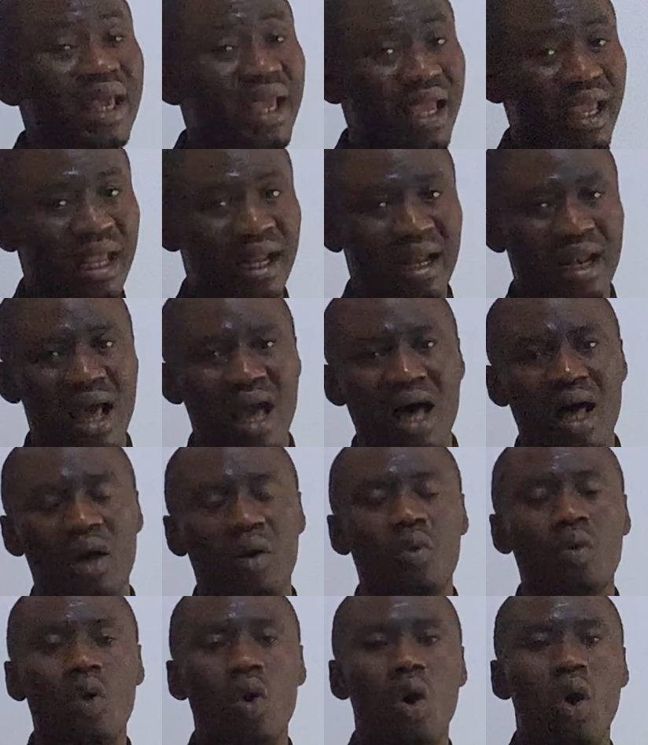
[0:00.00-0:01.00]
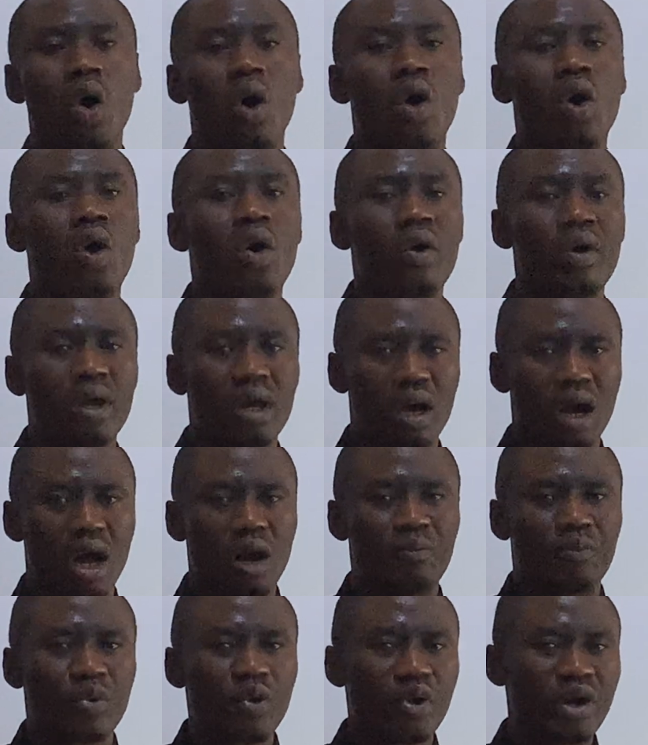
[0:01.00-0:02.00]
a noun or a
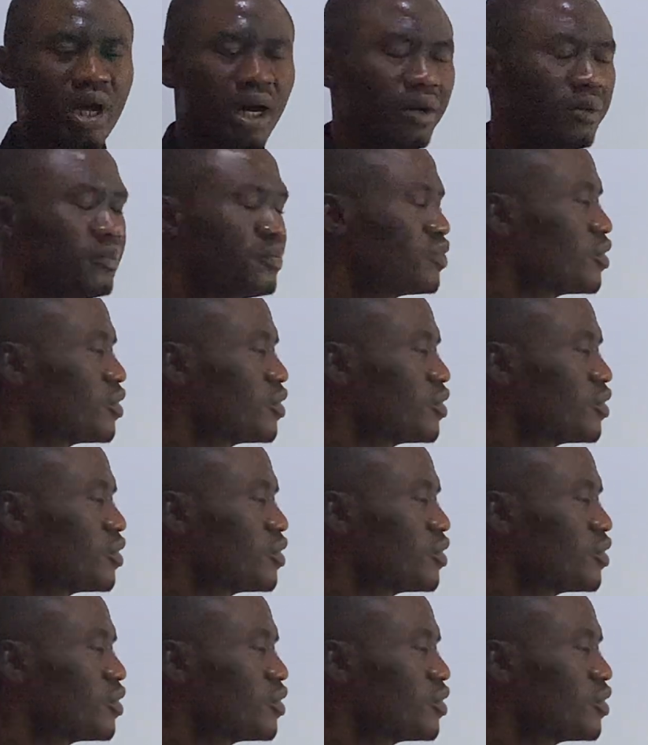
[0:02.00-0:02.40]
pronoun.